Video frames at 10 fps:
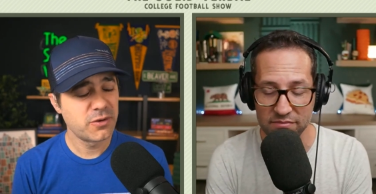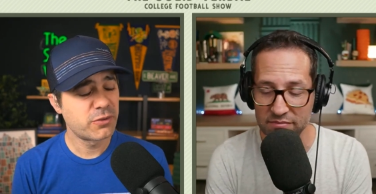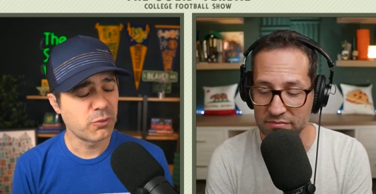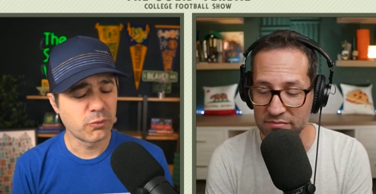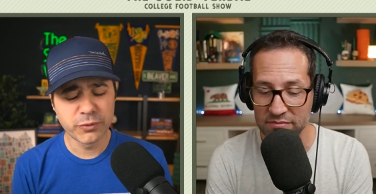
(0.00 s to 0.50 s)

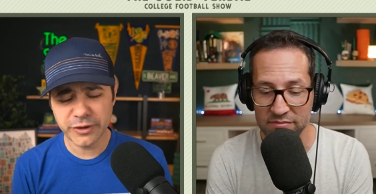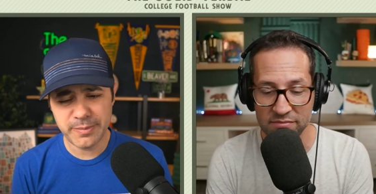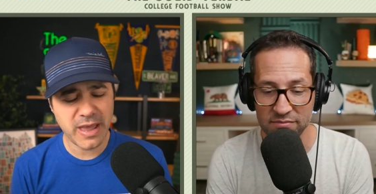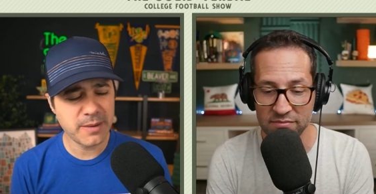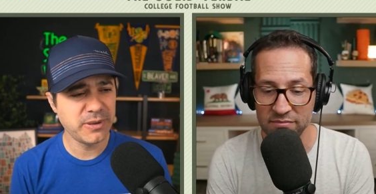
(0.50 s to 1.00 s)
Speaker 1: Through a really
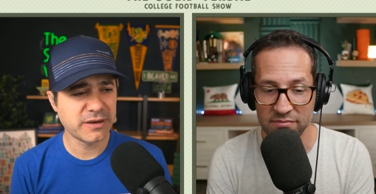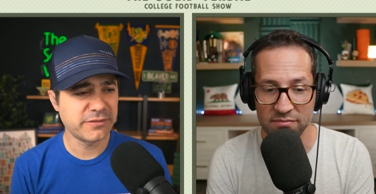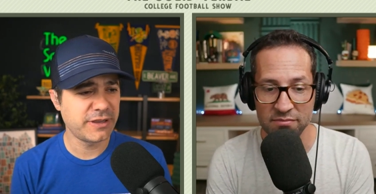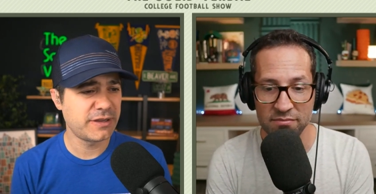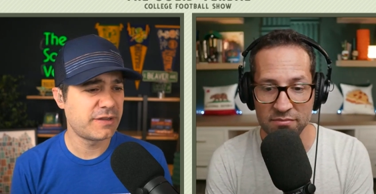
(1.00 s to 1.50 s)
bad pick
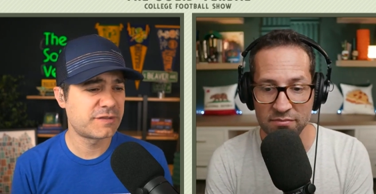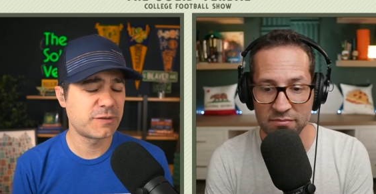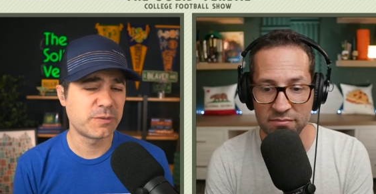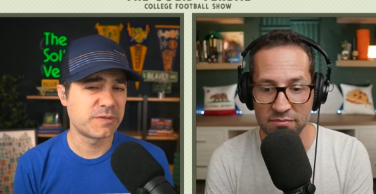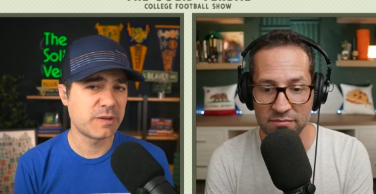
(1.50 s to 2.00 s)
late and still
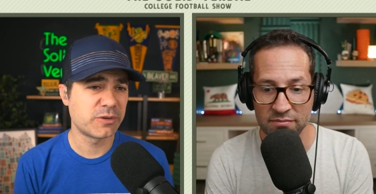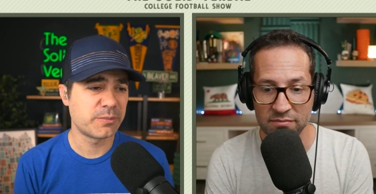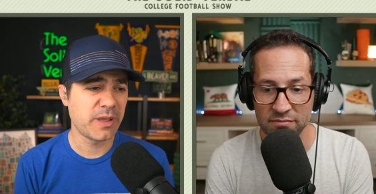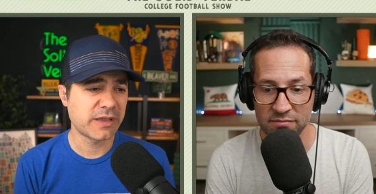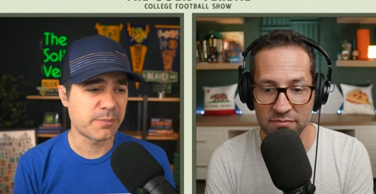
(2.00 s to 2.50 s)
was able to
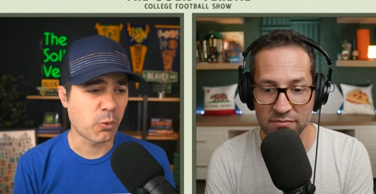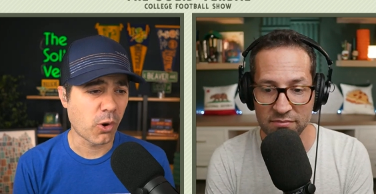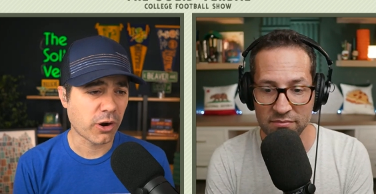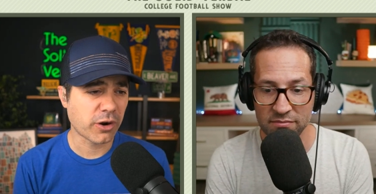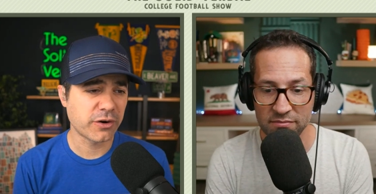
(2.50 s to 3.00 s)
make it
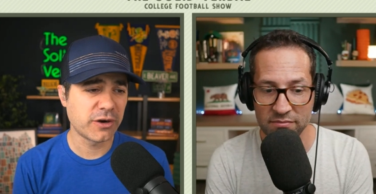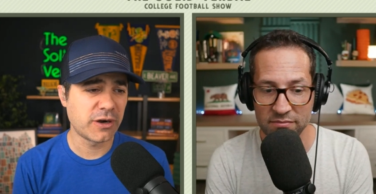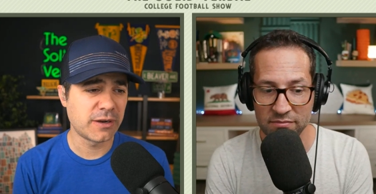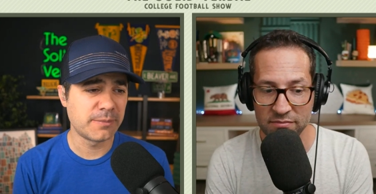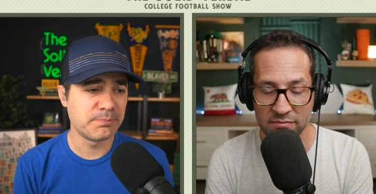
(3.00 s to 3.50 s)
work.
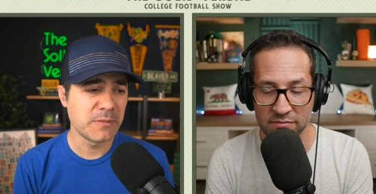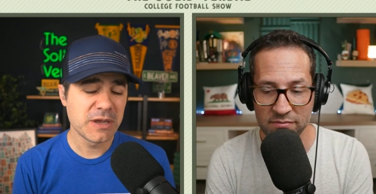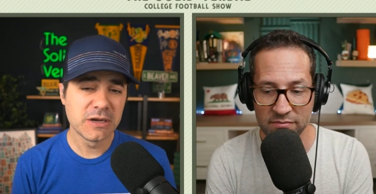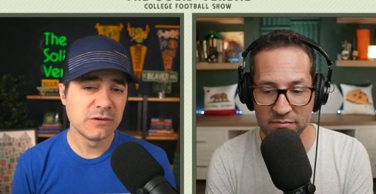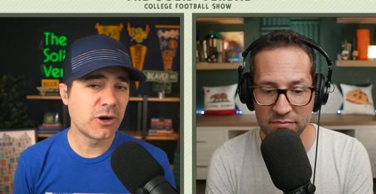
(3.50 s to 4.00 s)
Um,
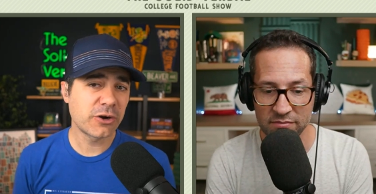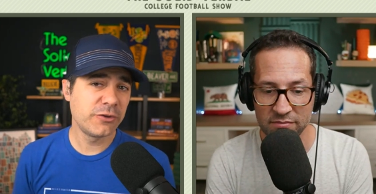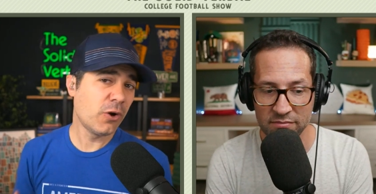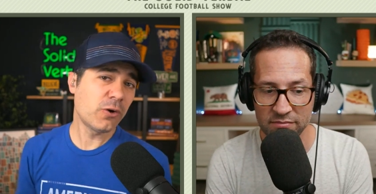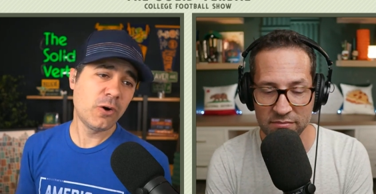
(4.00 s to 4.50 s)
look, on
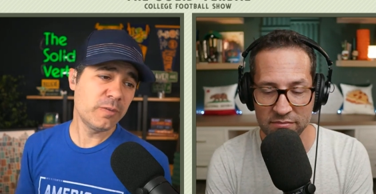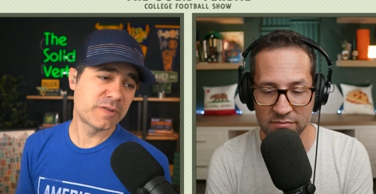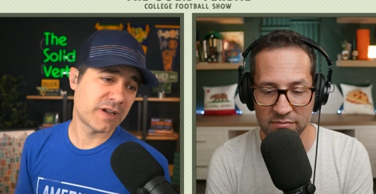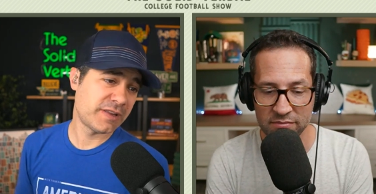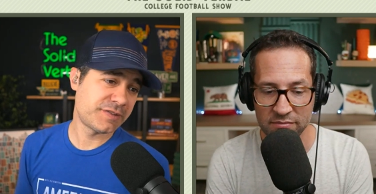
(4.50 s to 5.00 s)
the Oklahoma
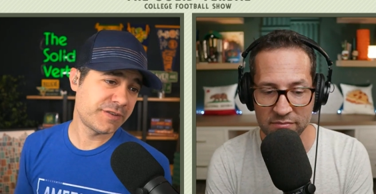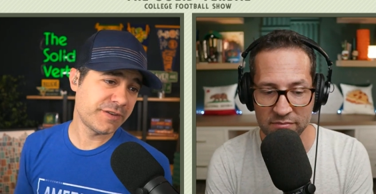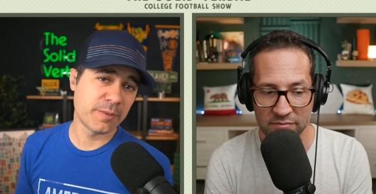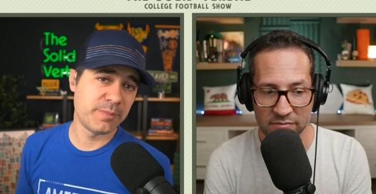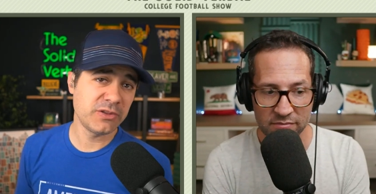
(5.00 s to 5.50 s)
side, they still
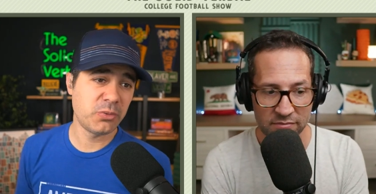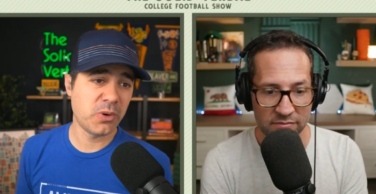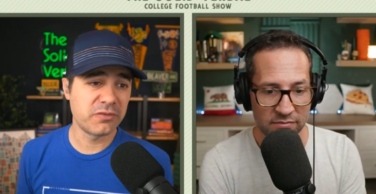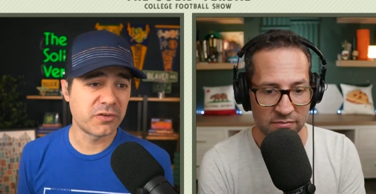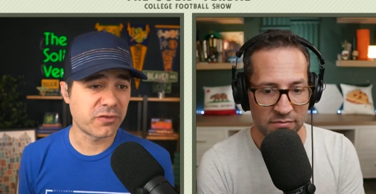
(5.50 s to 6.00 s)
have the Big
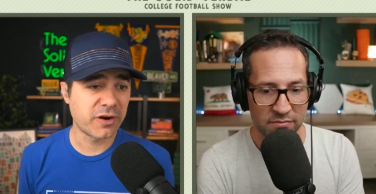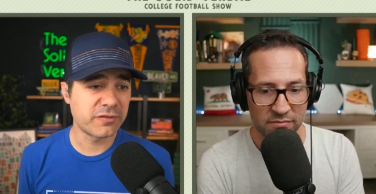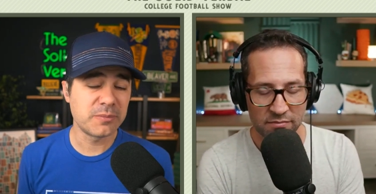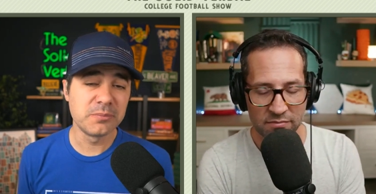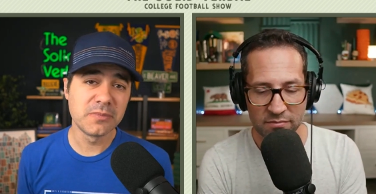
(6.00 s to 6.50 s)
twelve in front of
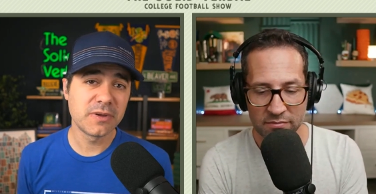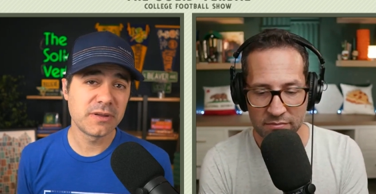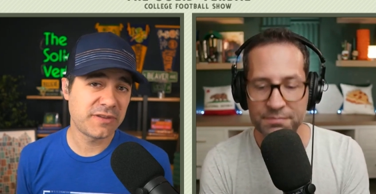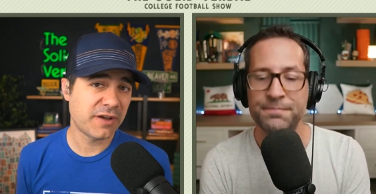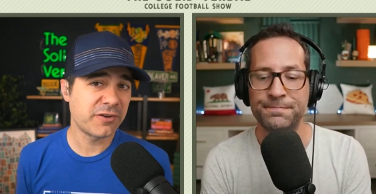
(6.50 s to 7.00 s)
them.
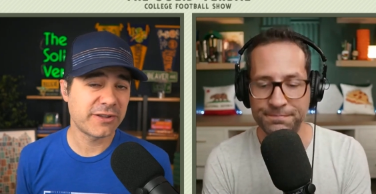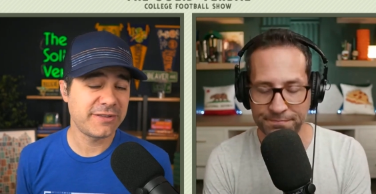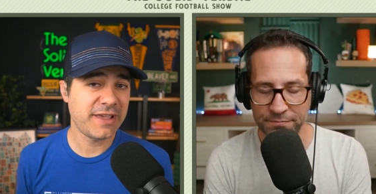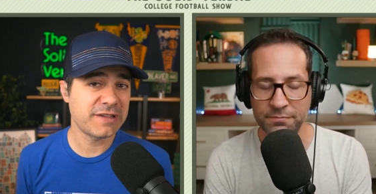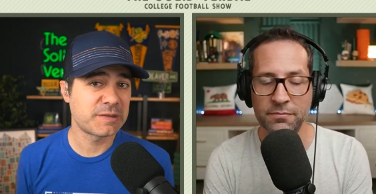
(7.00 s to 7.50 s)
Definitely
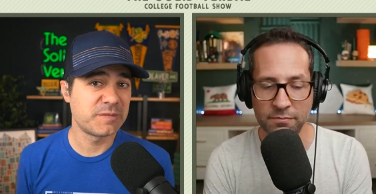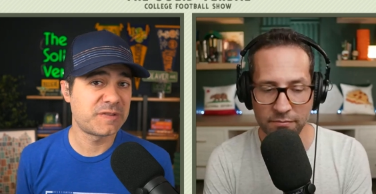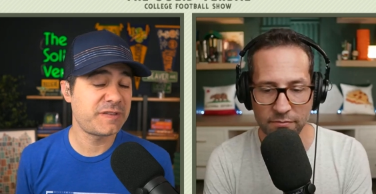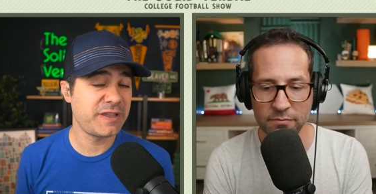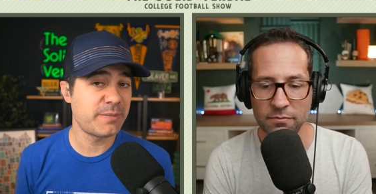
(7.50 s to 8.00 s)
takes some
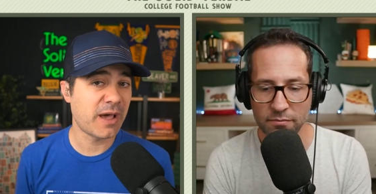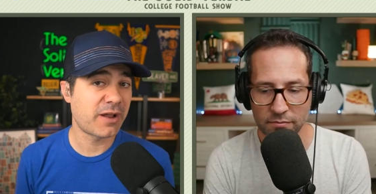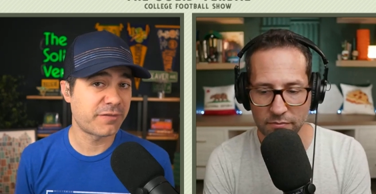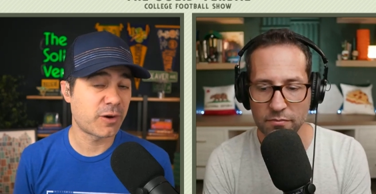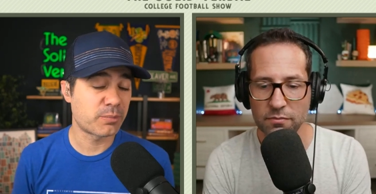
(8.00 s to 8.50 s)
steam out
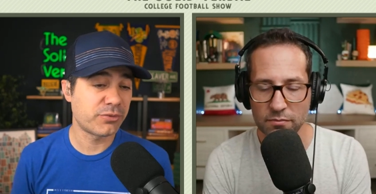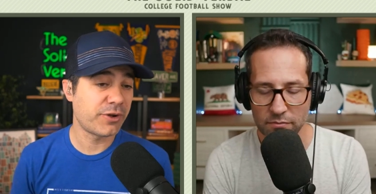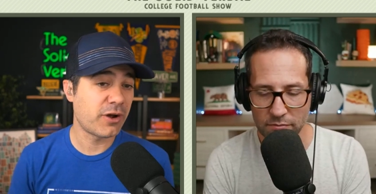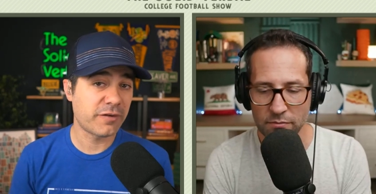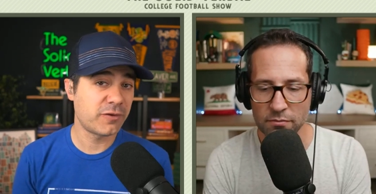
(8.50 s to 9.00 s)
of their
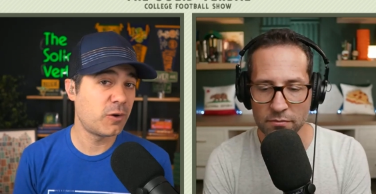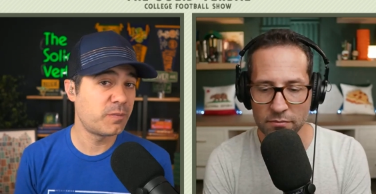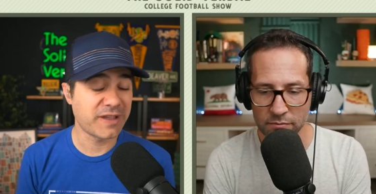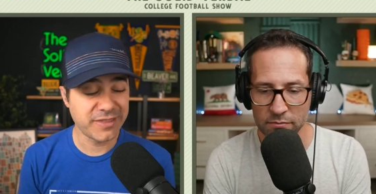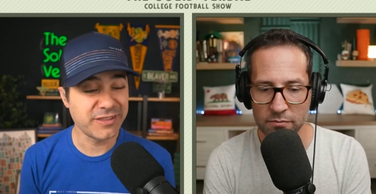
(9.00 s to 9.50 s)
playoff
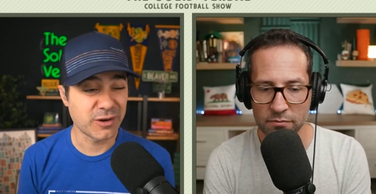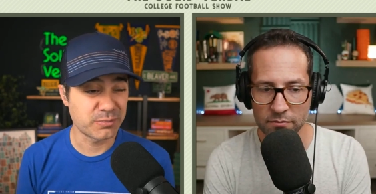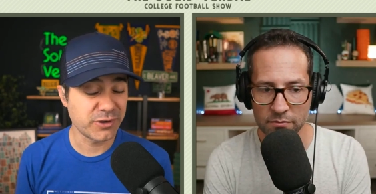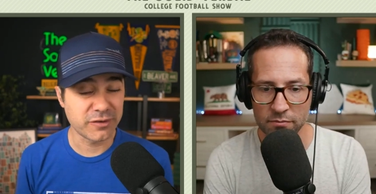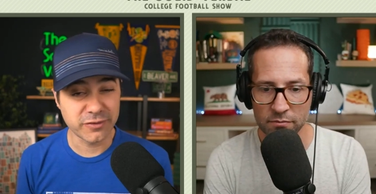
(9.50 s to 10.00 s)
hopes. I think their
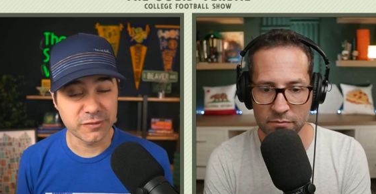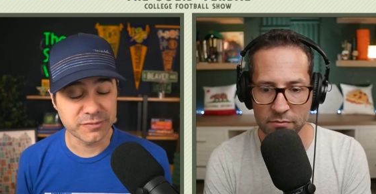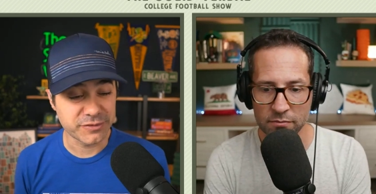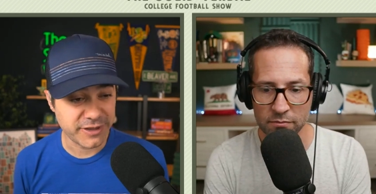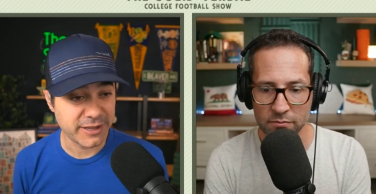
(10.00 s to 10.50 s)
playoff hopes
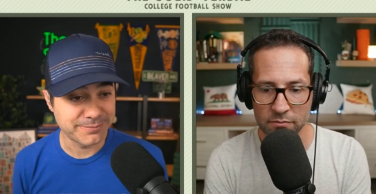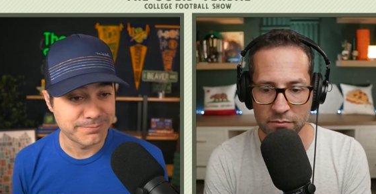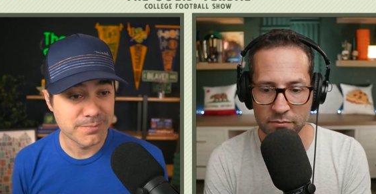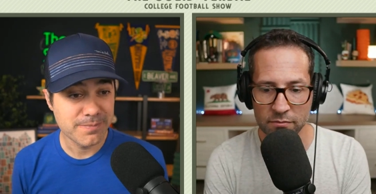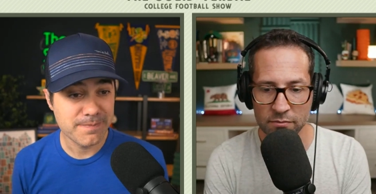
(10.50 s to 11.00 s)
are dead
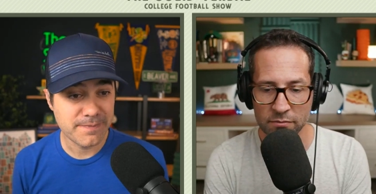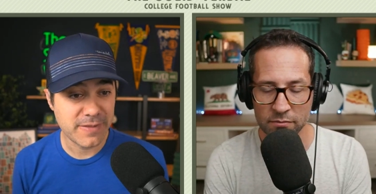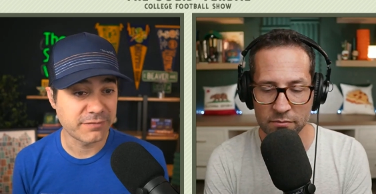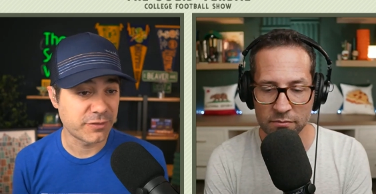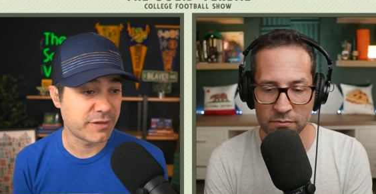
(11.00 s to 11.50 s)

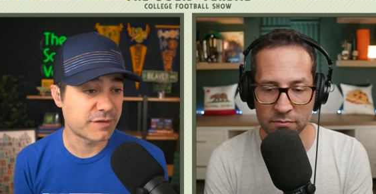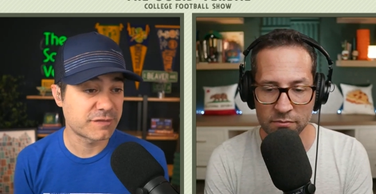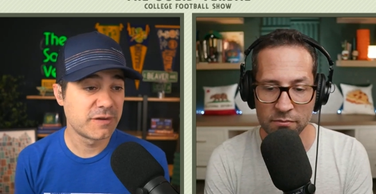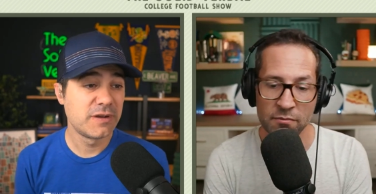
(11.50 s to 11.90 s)
after this.